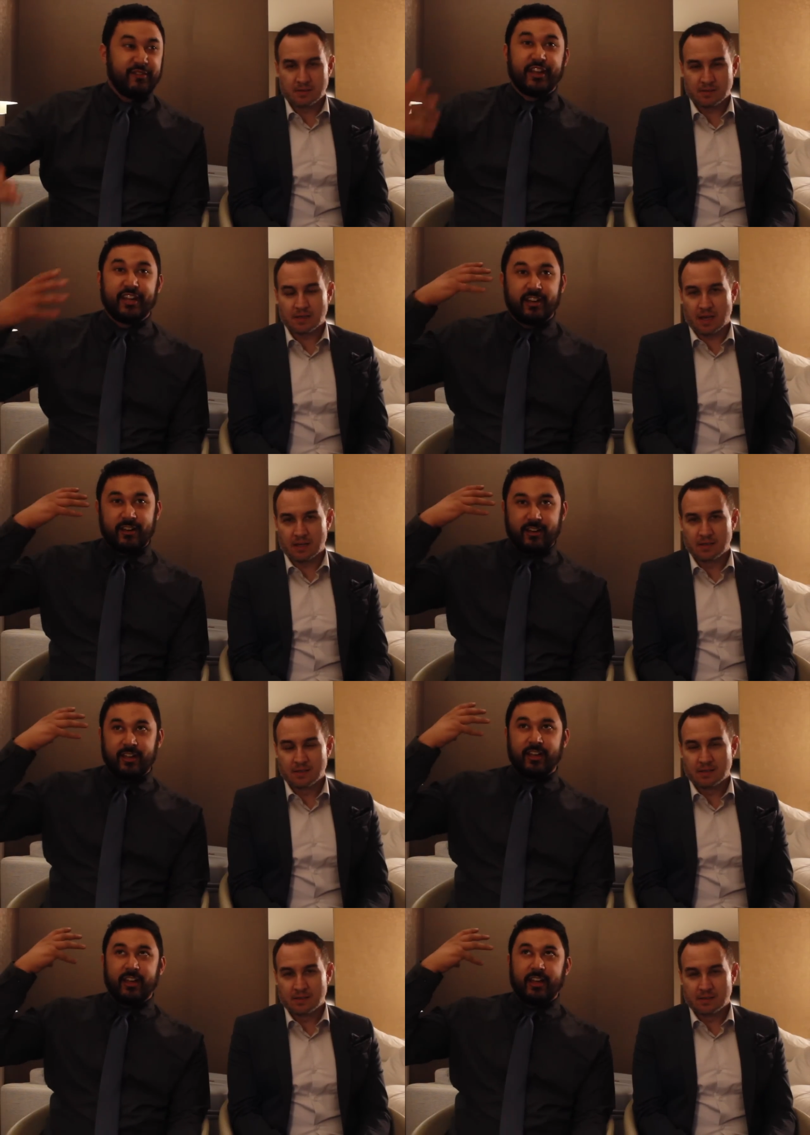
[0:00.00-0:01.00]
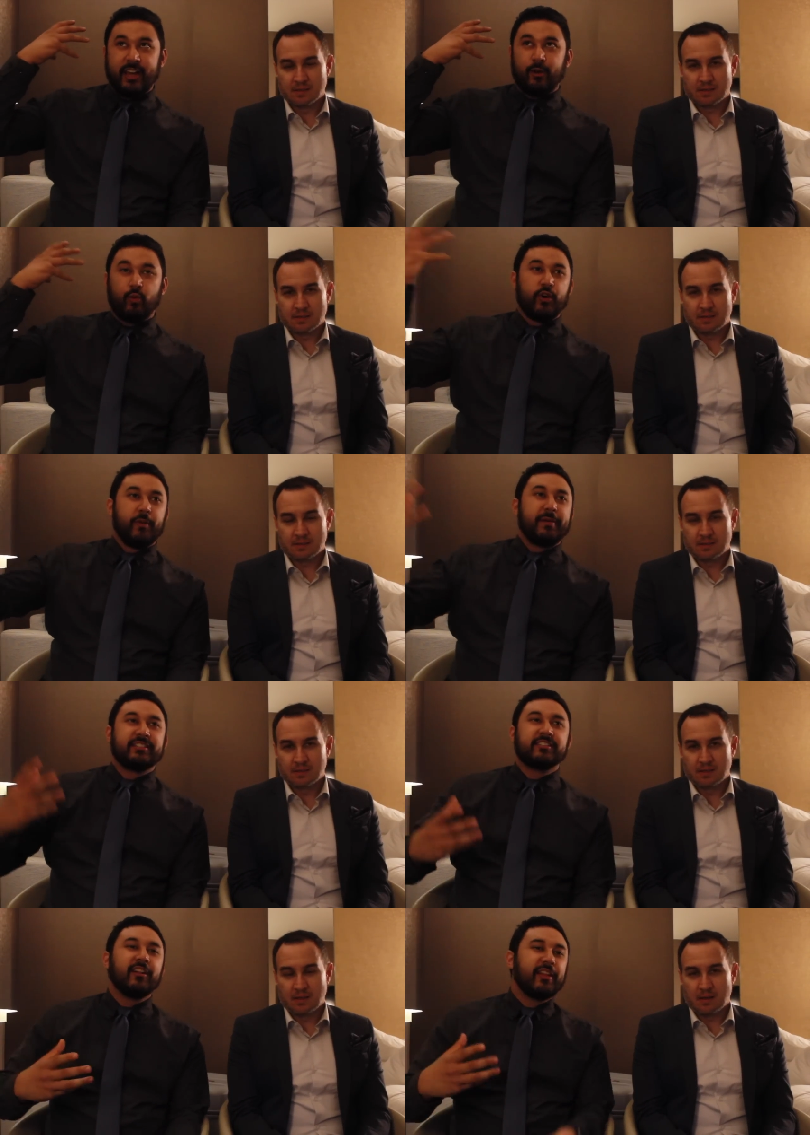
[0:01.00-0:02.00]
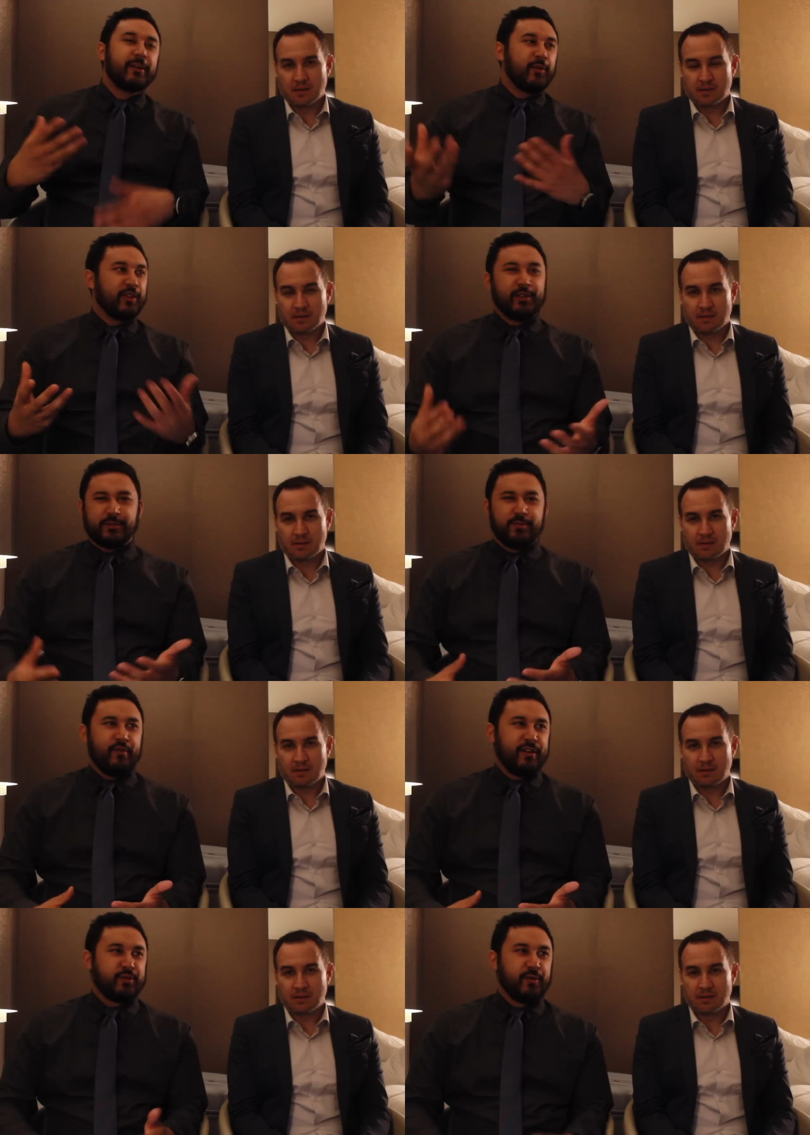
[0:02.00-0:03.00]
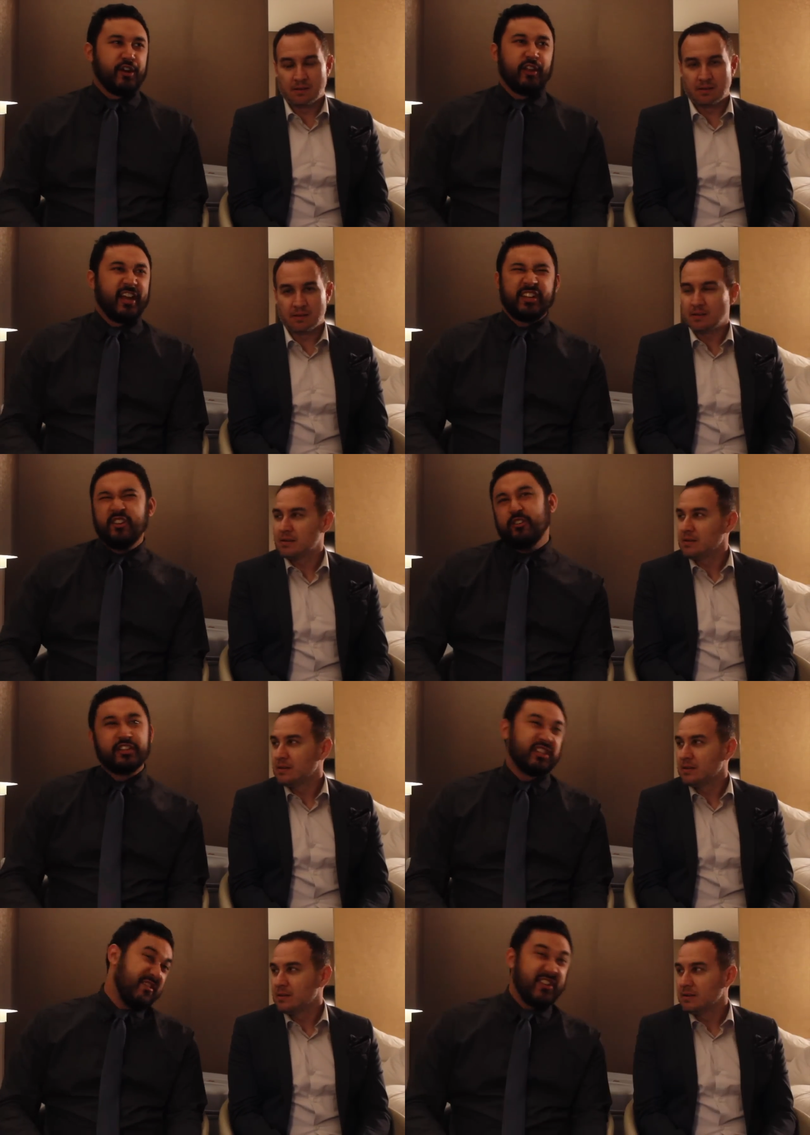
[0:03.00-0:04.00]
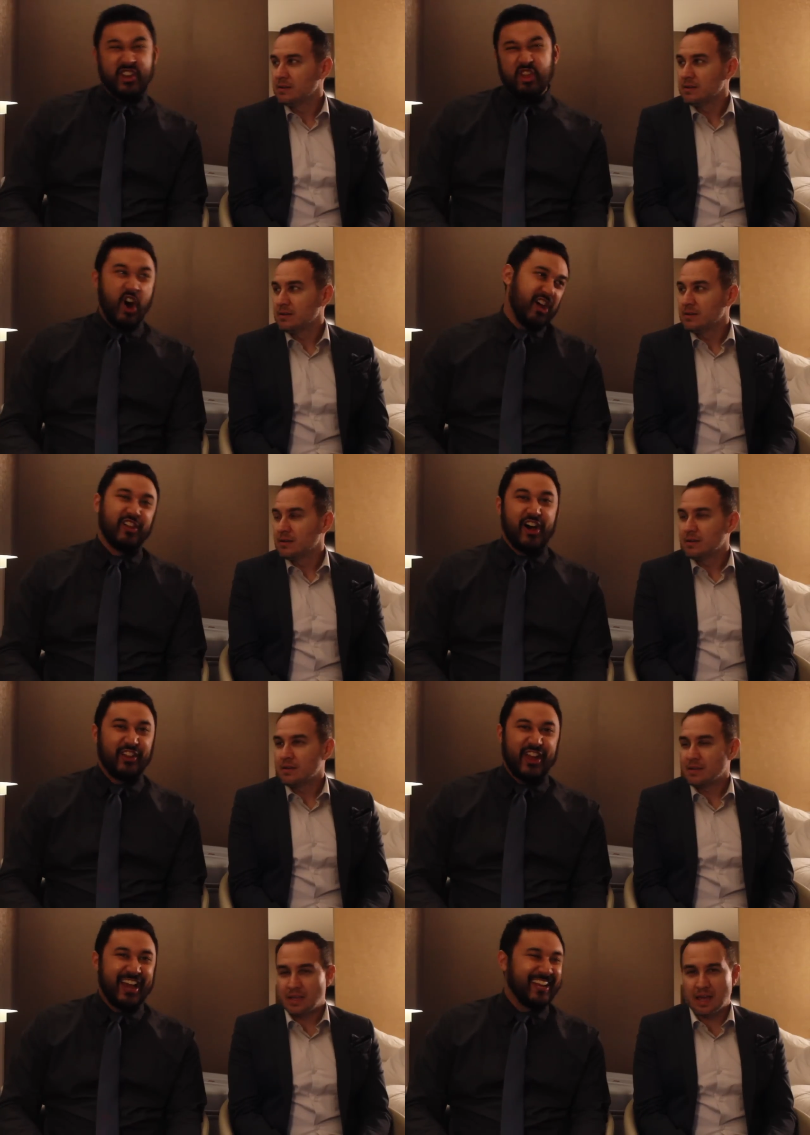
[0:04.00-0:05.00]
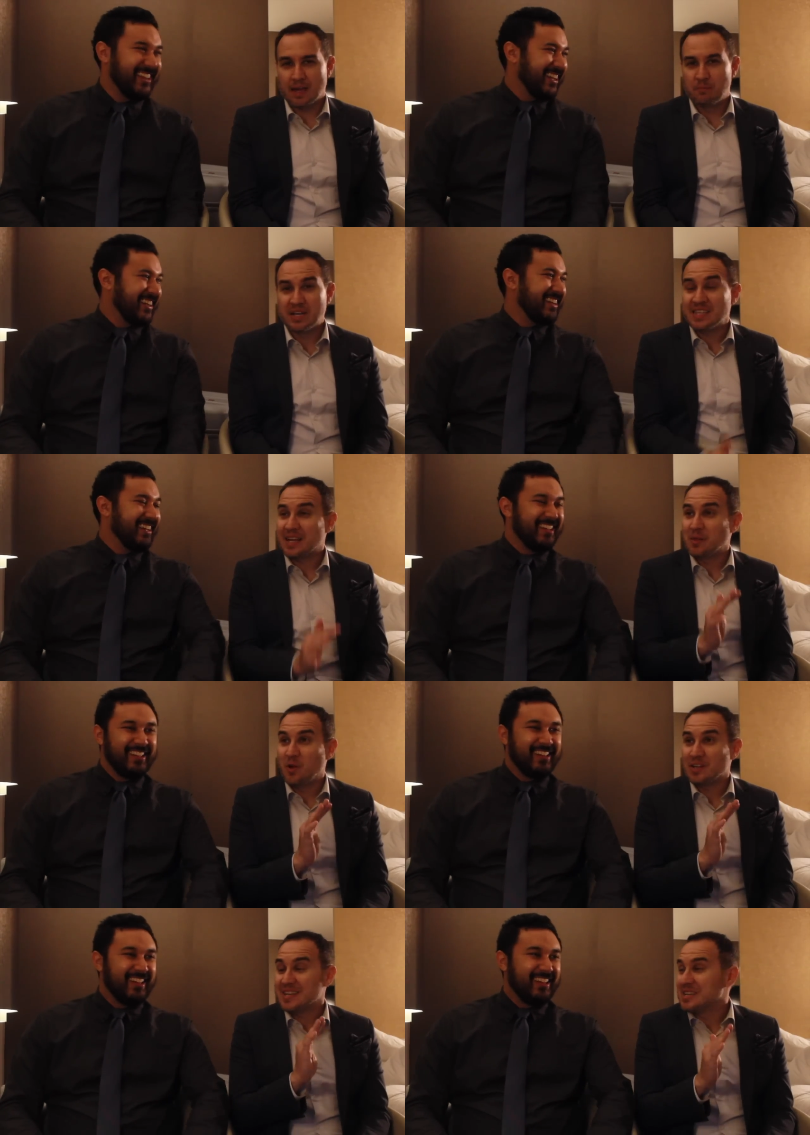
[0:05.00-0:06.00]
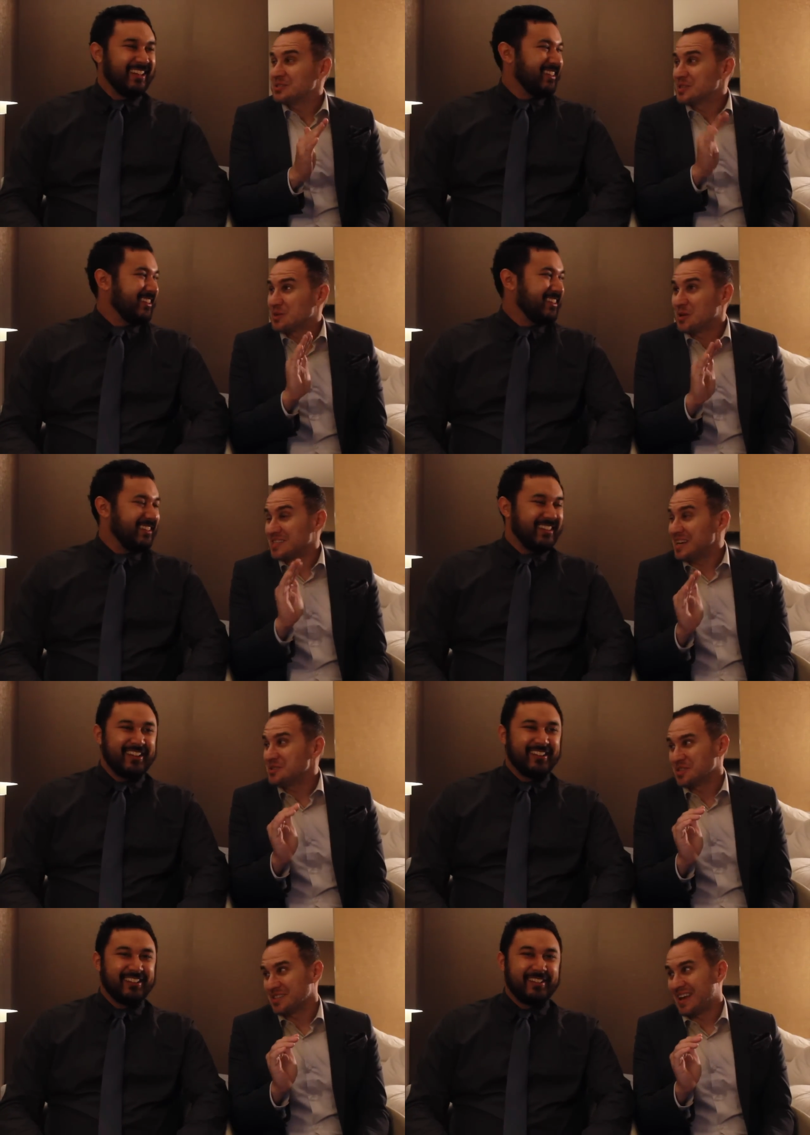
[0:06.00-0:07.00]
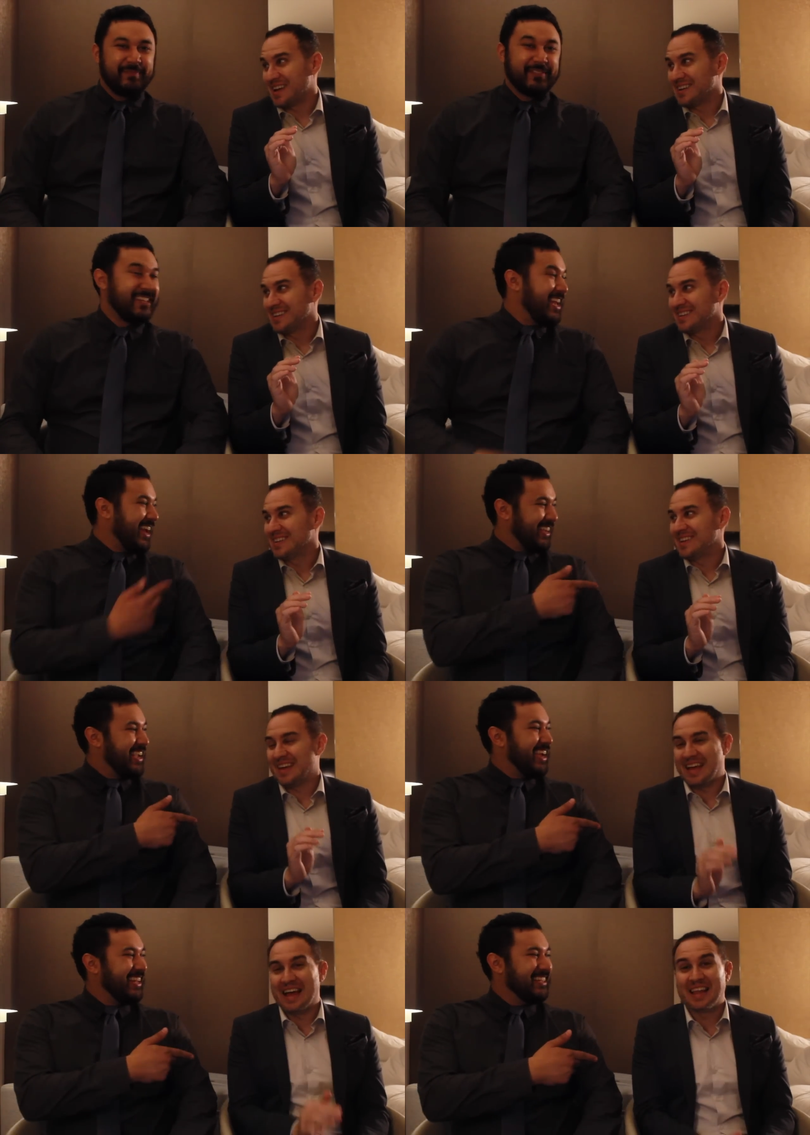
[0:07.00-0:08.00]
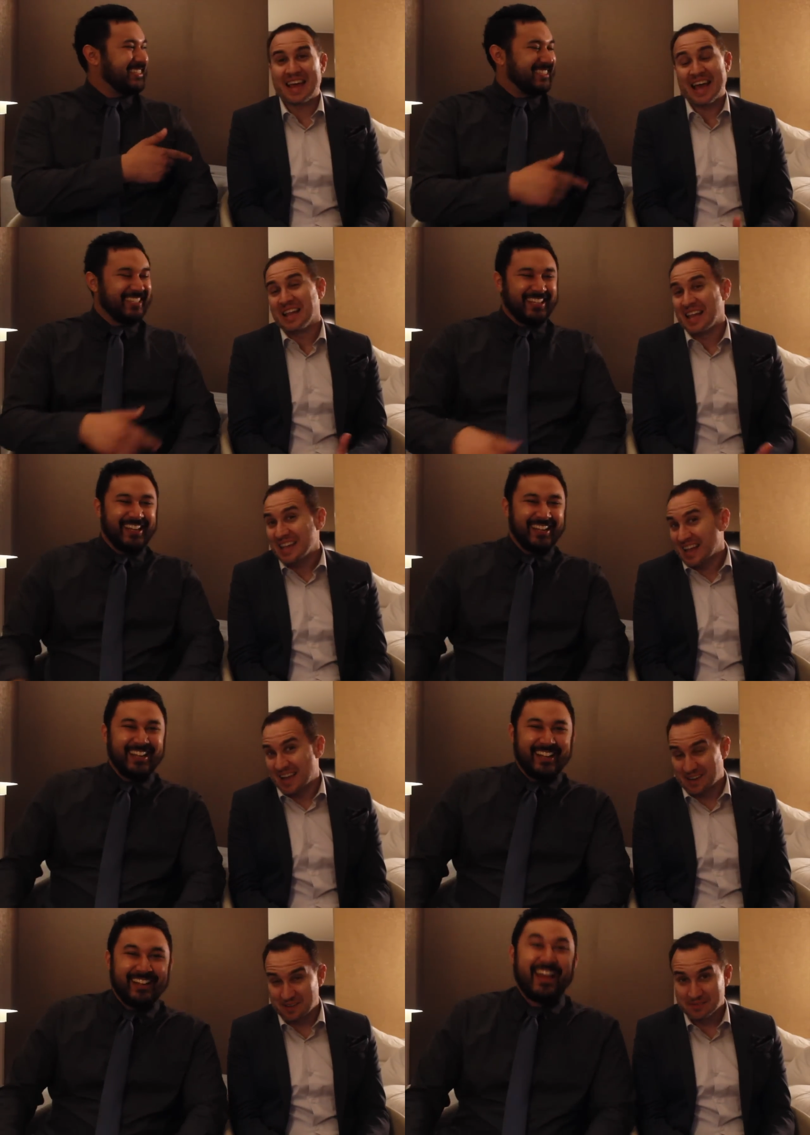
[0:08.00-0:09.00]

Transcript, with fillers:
Speaker 1: living in yeah. a in a world. But it's not like one of those movies where you're like you're just living in La La Land. Yeah. Like, but
Speaker 2: it's like Los Angeles, Los Angeles Land. Yeah, yeah. L.A. L.A. Land.